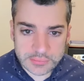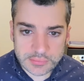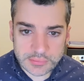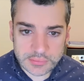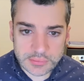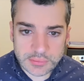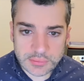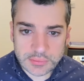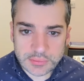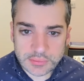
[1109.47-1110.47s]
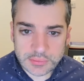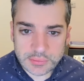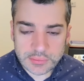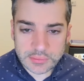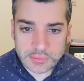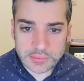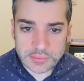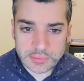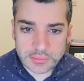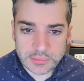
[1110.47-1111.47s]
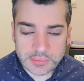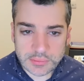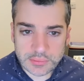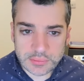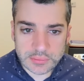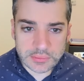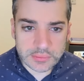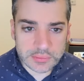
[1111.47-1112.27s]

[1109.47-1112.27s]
Nothing is said.